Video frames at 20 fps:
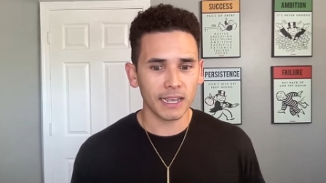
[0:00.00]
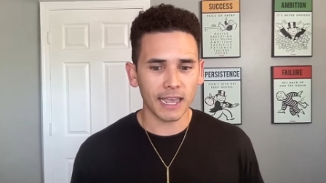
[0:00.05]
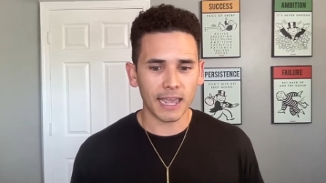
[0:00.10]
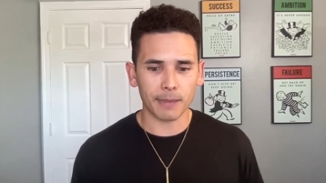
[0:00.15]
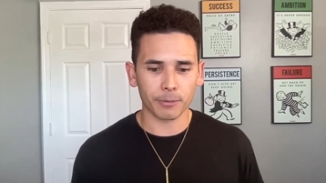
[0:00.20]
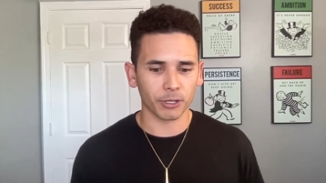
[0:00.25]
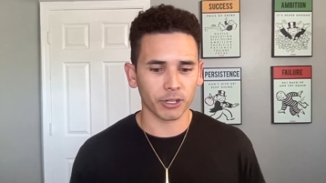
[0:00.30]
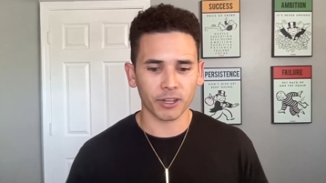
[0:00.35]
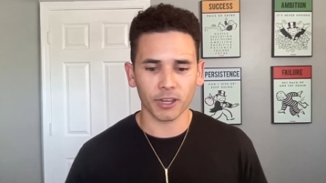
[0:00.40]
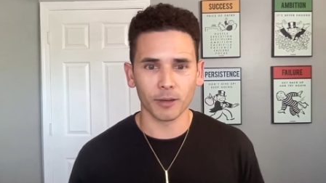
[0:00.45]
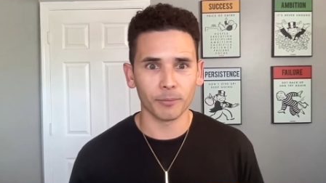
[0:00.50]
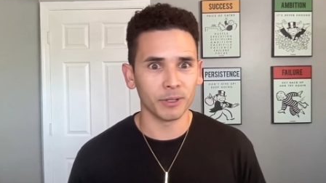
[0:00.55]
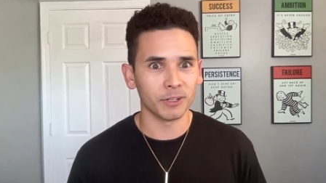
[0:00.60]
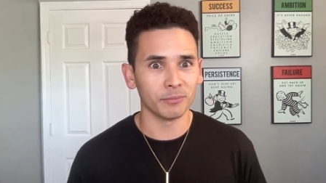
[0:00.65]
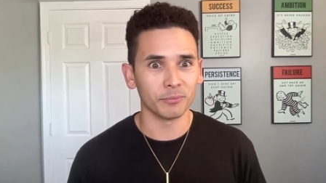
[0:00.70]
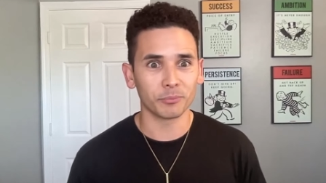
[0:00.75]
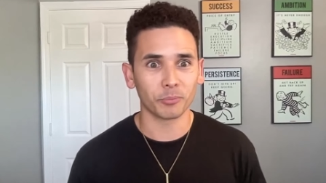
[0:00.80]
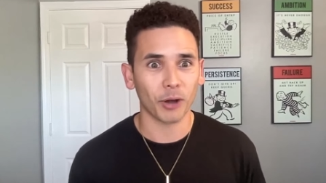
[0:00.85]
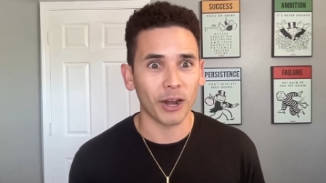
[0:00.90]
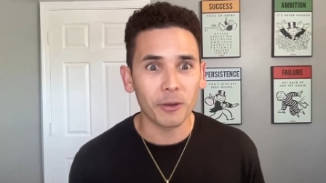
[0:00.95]
able to come
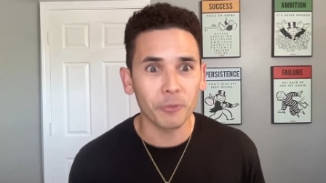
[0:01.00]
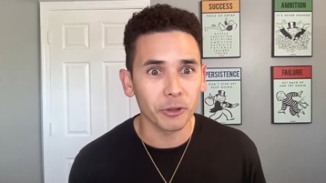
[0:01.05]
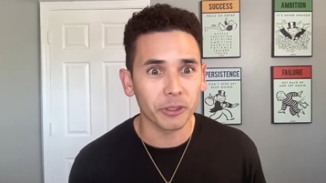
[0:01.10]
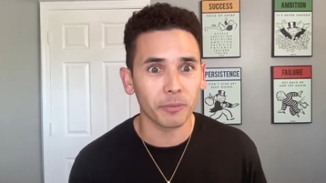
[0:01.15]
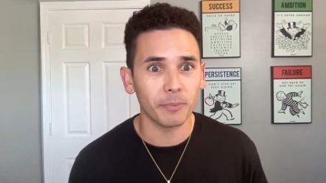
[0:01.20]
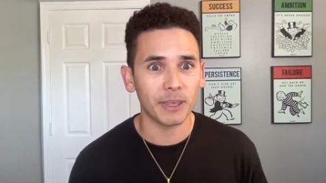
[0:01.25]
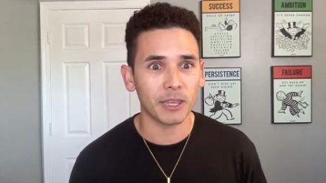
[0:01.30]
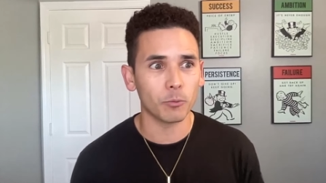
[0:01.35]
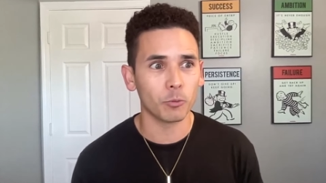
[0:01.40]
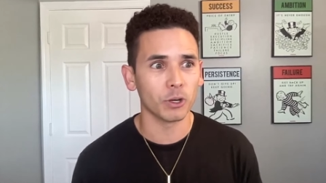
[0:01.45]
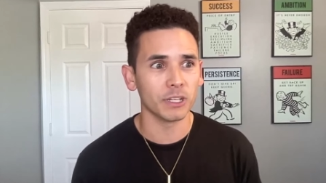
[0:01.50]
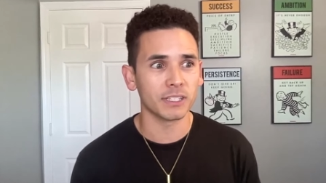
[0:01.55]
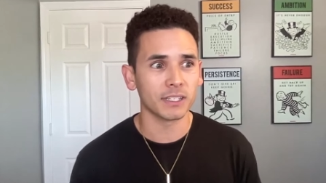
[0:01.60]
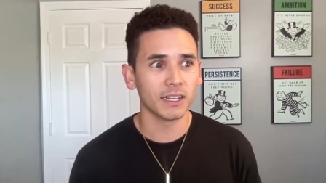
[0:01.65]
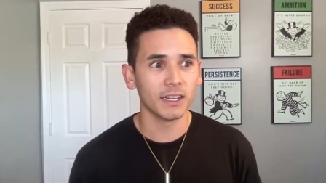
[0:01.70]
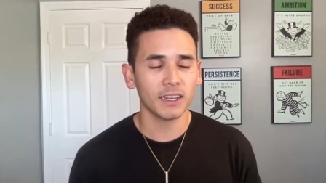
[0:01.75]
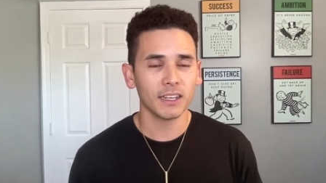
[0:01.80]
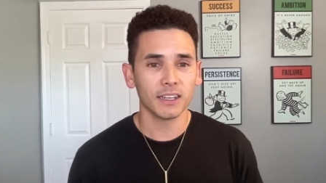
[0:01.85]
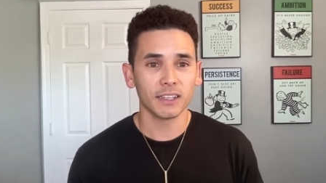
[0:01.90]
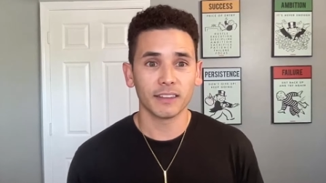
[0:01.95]
and pray with me was
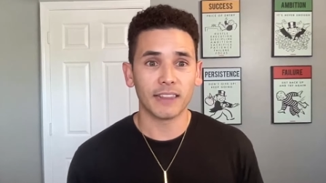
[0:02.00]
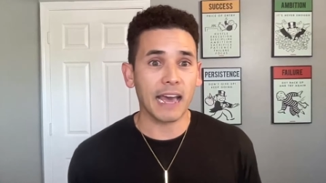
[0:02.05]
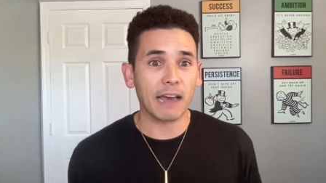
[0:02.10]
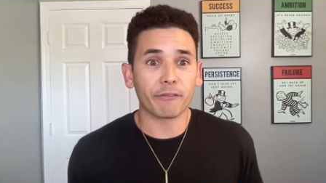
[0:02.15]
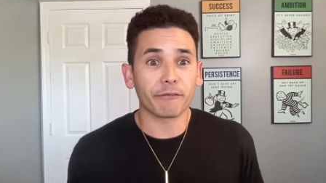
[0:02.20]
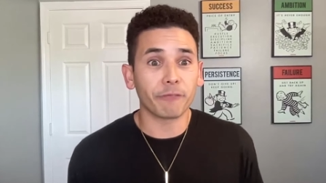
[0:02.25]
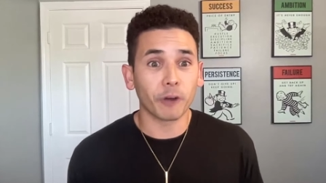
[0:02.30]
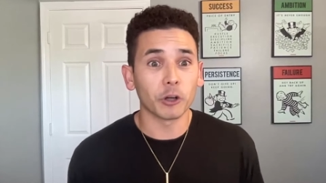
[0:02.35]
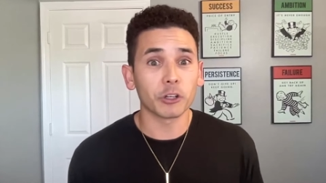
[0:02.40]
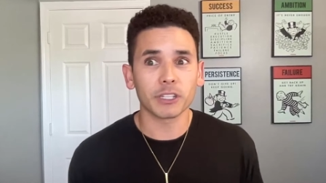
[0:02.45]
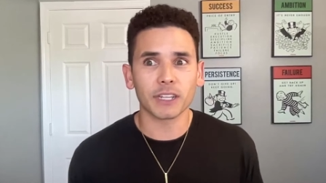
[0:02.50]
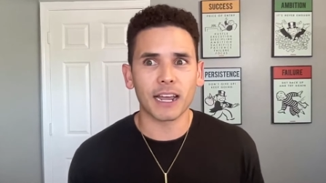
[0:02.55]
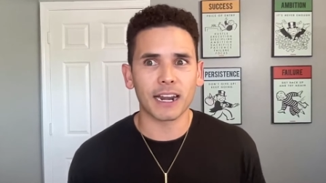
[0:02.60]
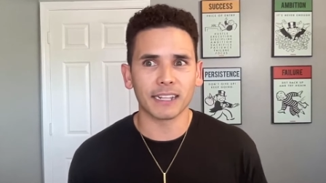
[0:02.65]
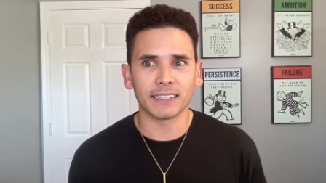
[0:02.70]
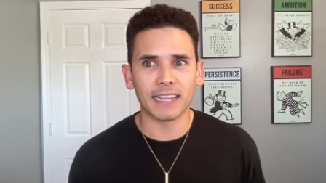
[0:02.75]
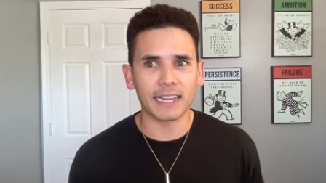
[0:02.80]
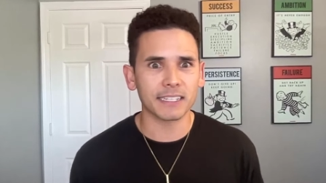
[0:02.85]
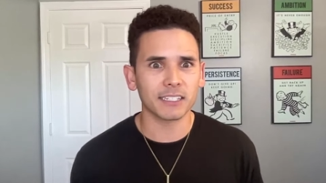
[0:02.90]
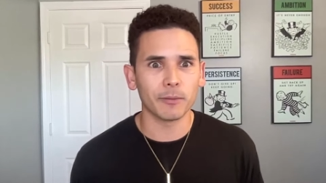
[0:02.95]
that first kind
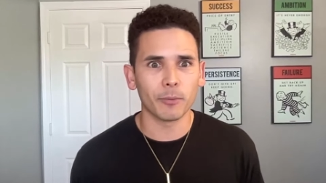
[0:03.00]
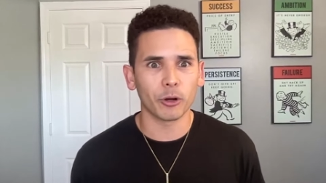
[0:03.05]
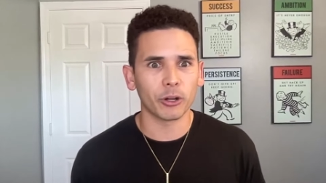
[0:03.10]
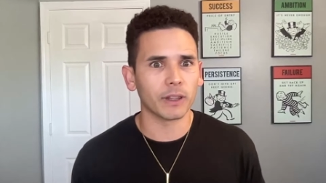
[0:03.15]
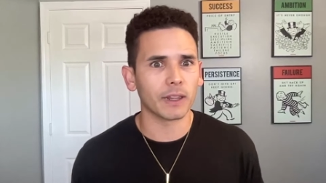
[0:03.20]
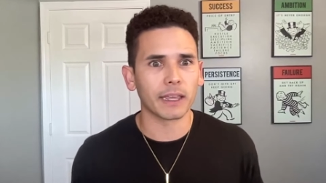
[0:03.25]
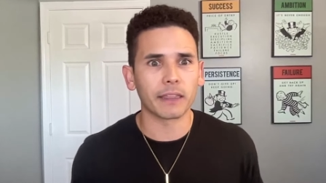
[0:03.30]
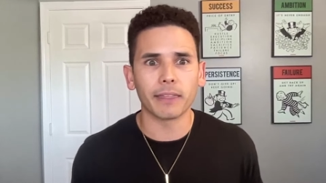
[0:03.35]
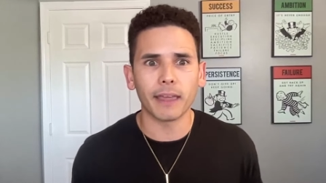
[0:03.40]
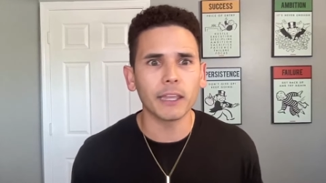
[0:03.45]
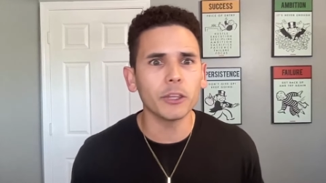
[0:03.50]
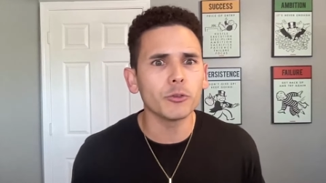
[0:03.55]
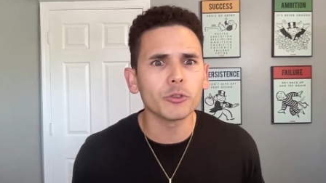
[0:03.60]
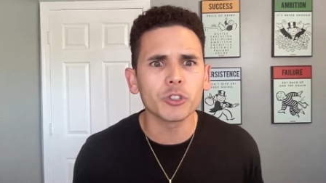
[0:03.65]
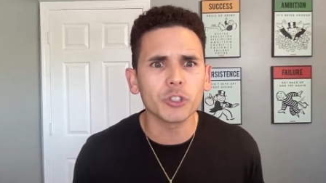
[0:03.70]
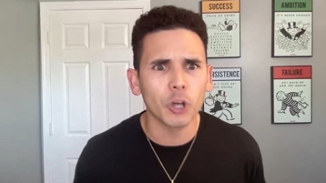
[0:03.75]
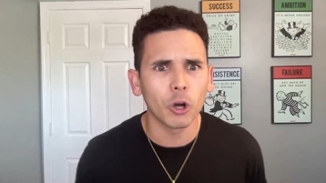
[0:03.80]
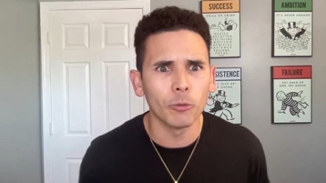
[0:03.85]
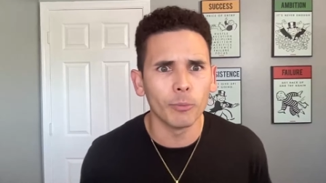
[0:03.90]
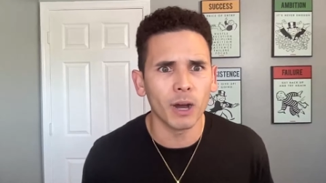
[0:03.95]
of testimony like, thank you
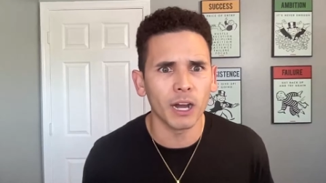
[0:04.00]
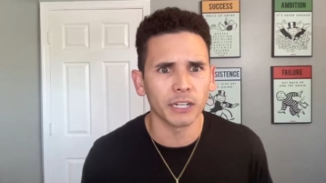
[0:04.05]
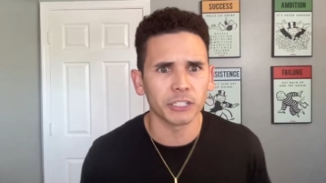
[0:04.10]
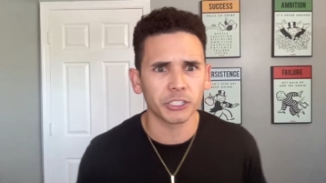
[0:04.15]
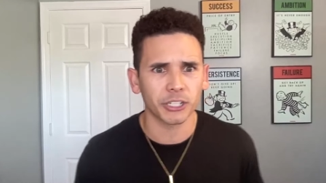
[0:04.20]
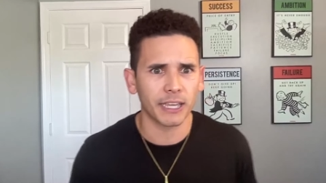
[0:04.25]
so much.